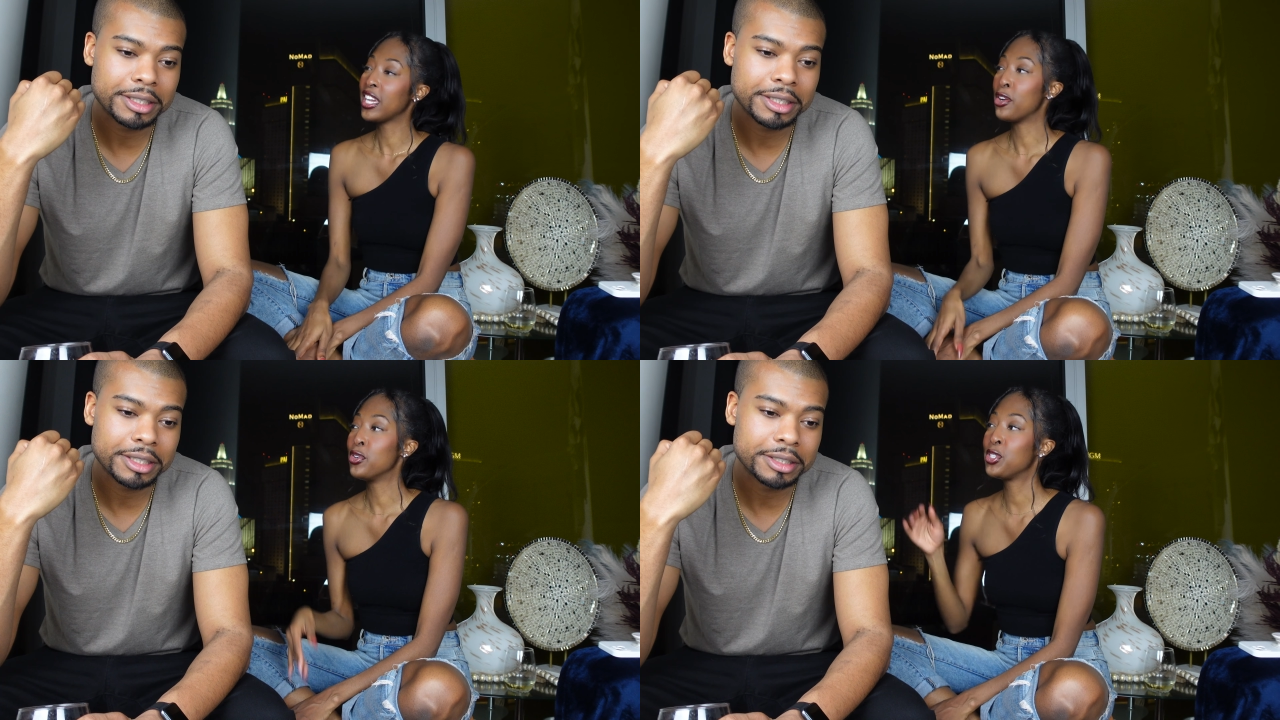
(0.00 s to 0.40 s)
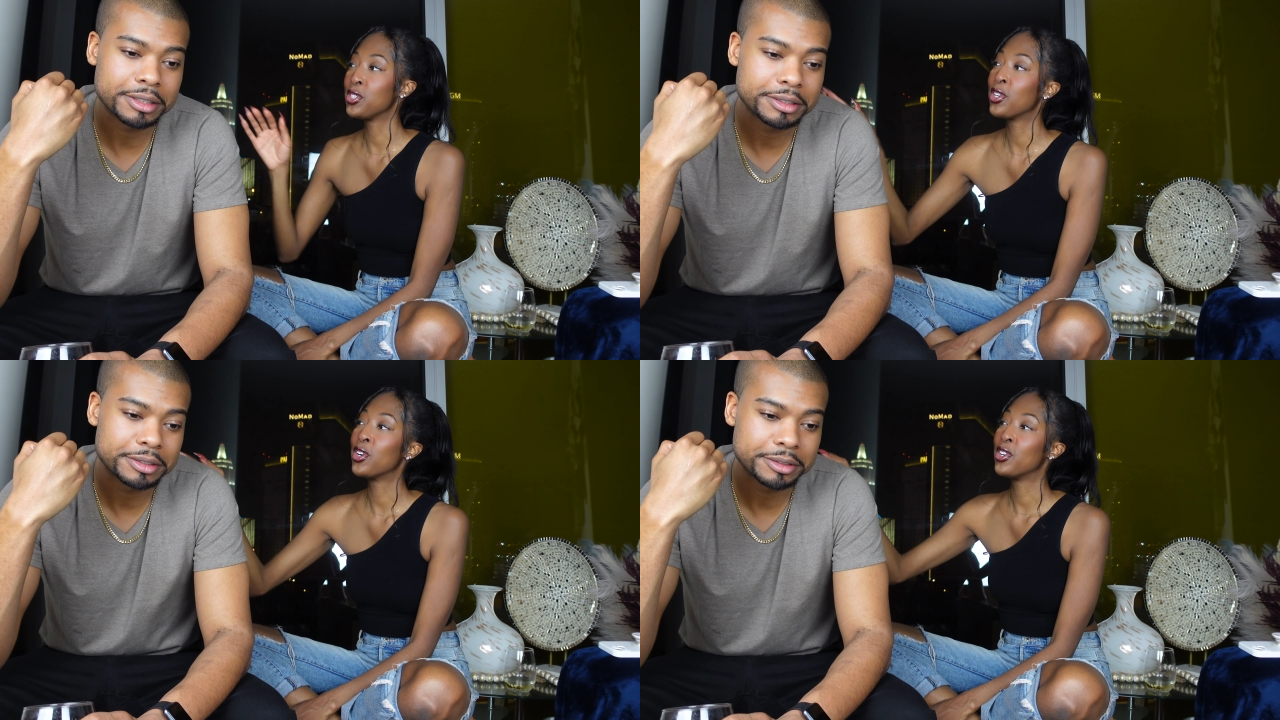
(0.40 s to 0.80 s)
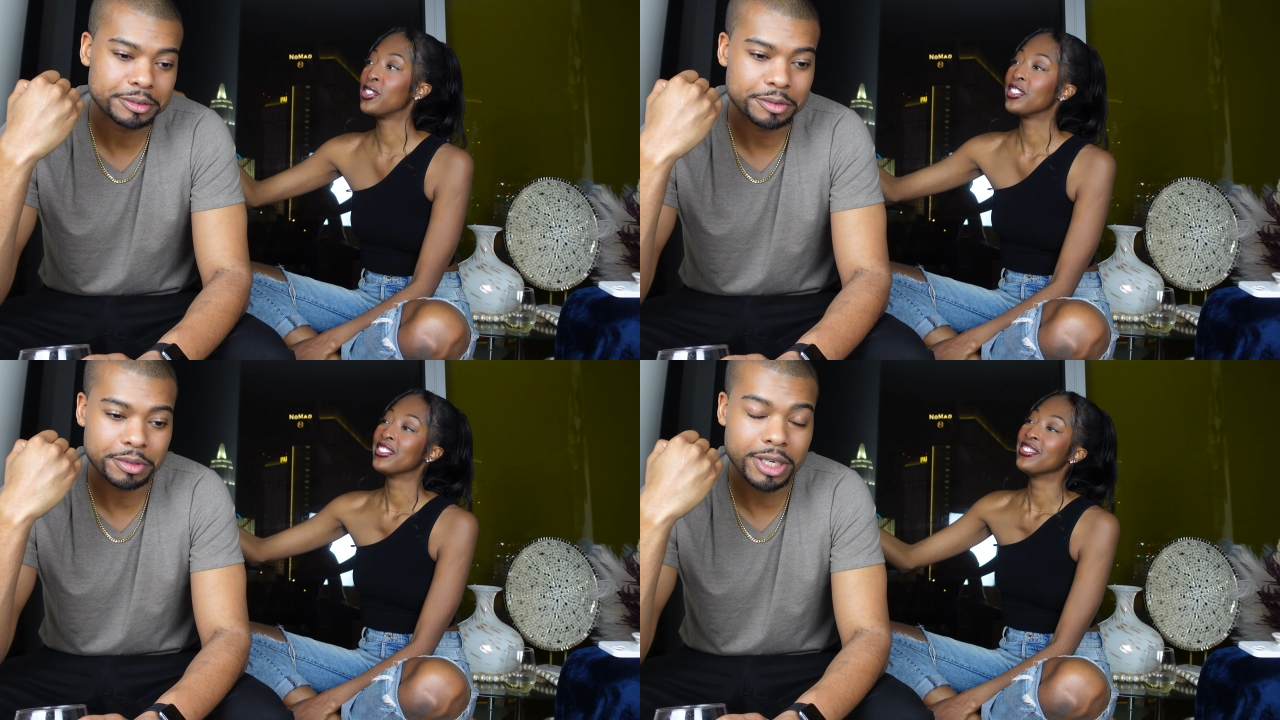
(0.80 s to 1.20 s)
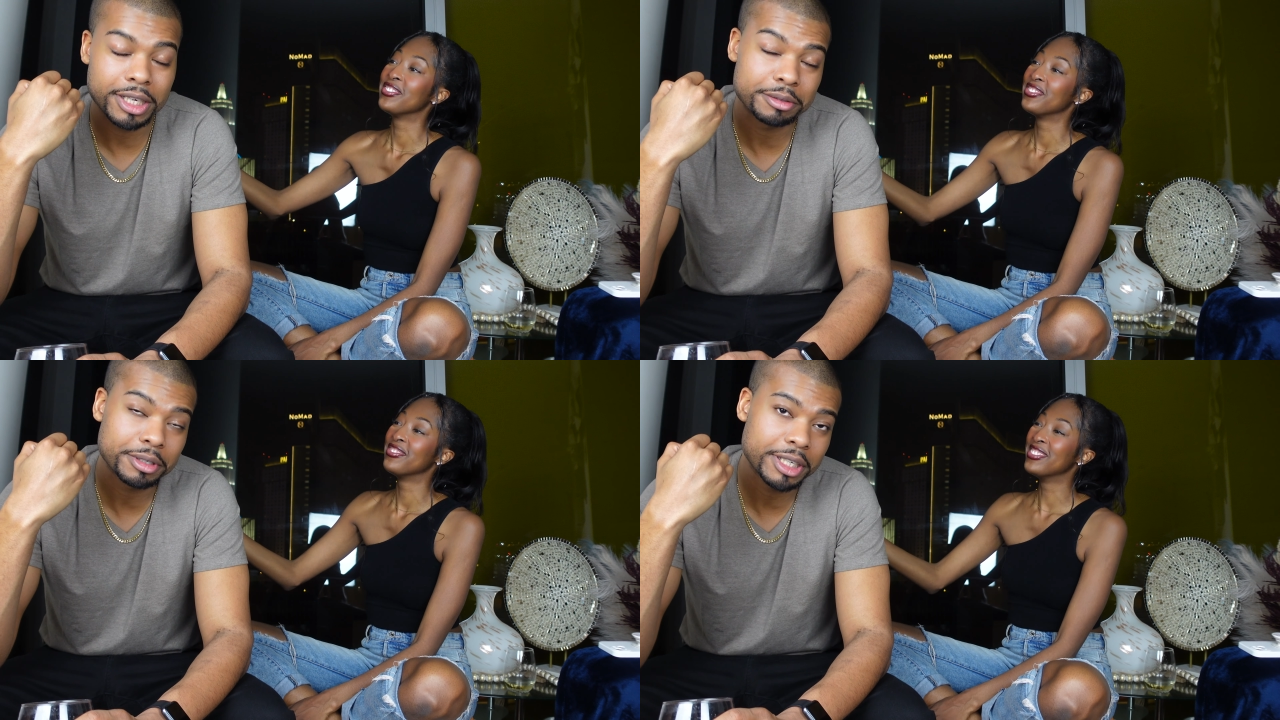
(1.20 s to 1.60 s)
Speaker 1: Uh, Lord.
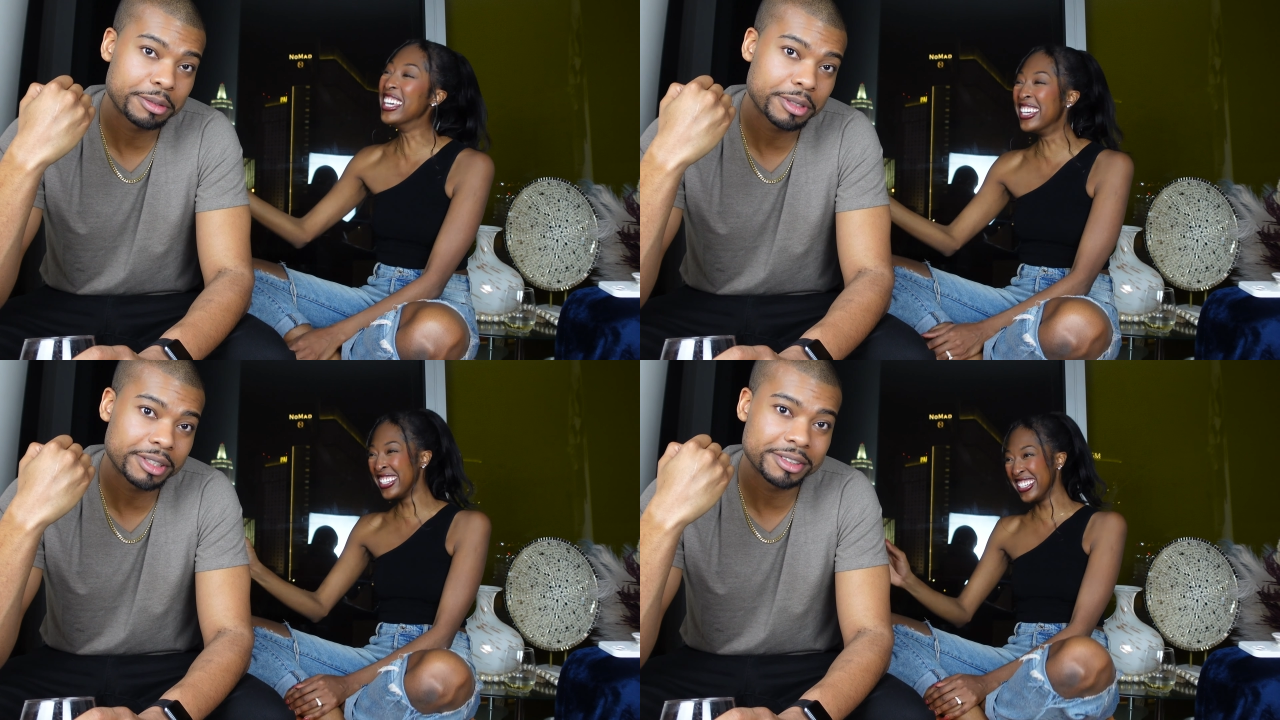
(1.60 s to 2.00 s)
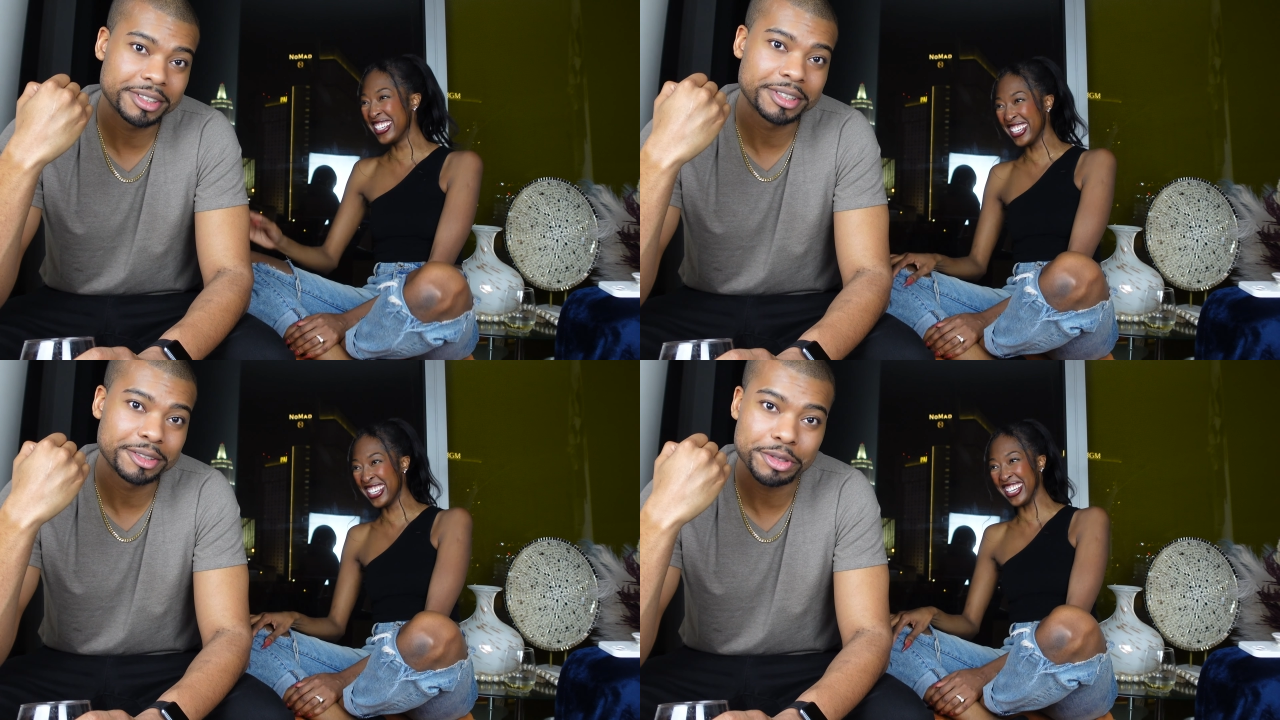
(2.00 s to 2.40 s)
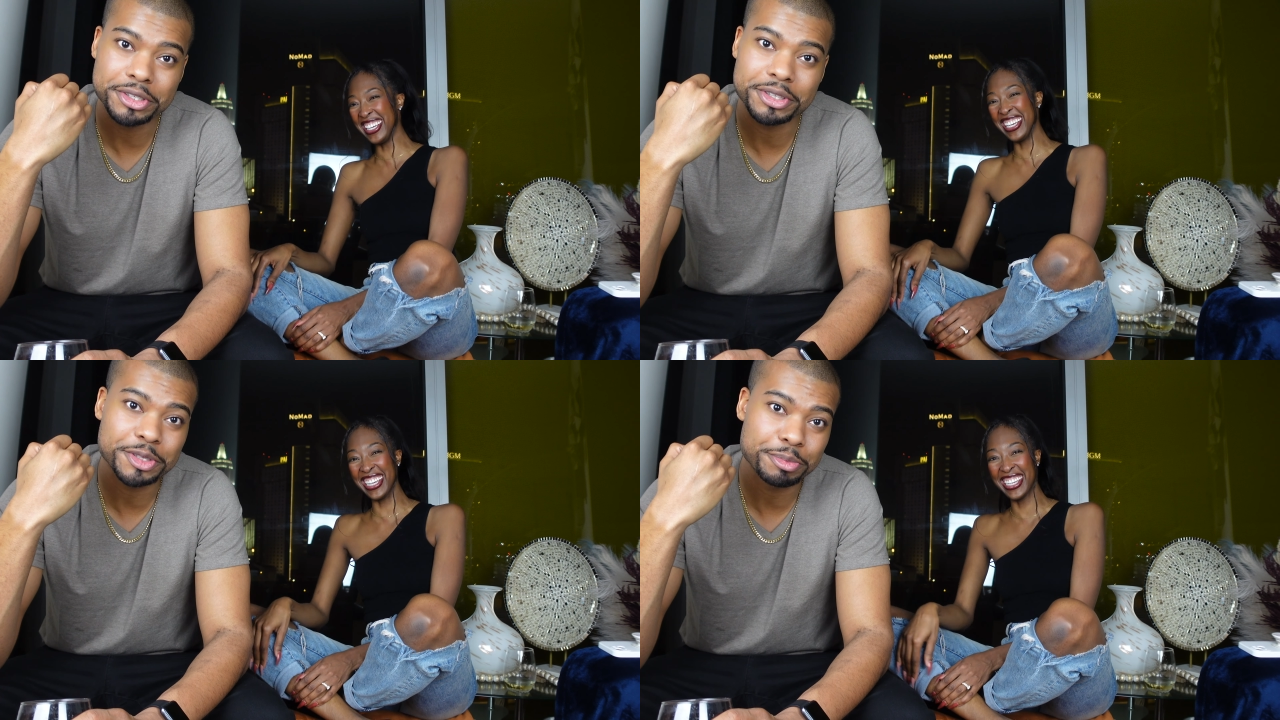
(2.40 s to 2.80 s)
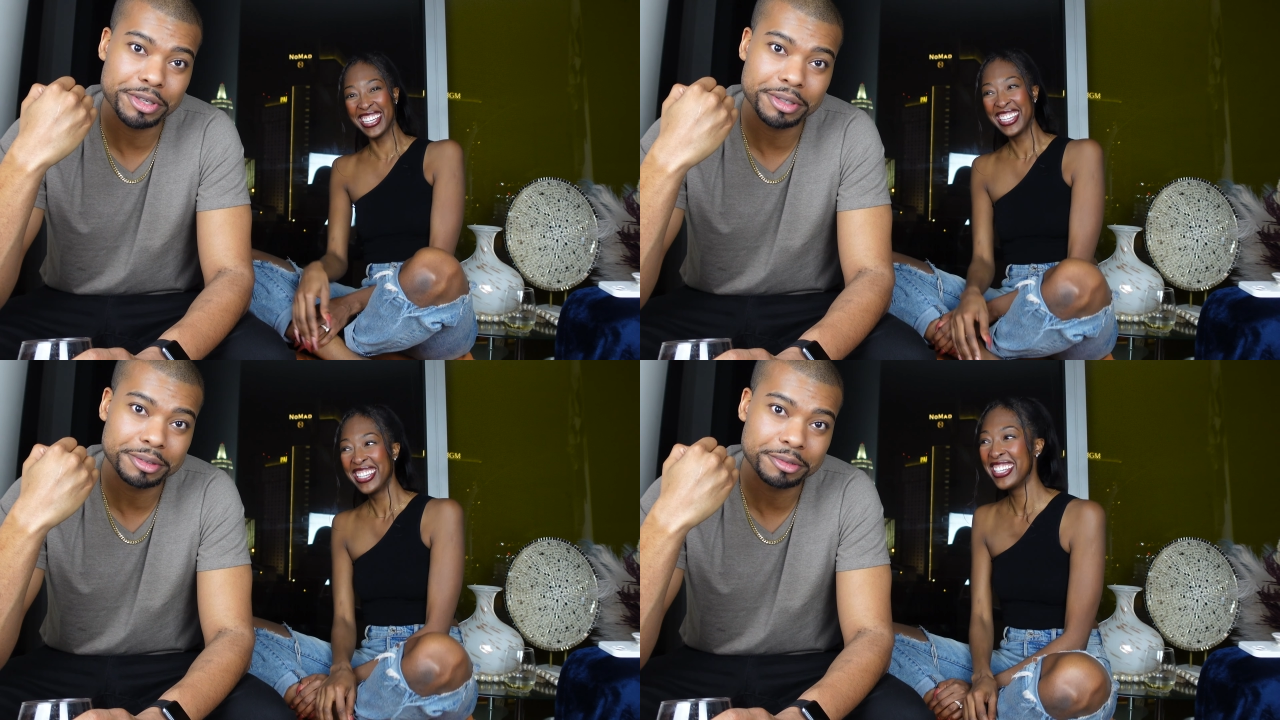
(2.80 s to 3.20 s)
Right, right, right. Rich in the
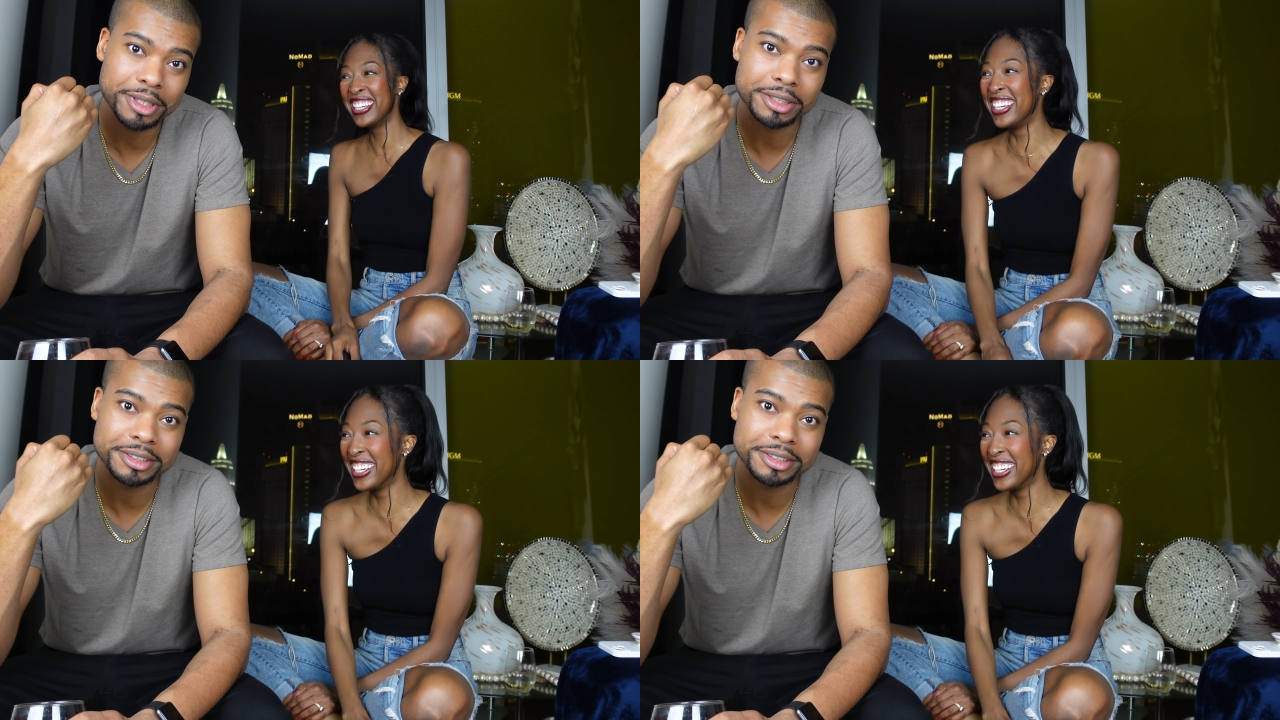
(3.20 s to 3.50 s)
Spirit. Right.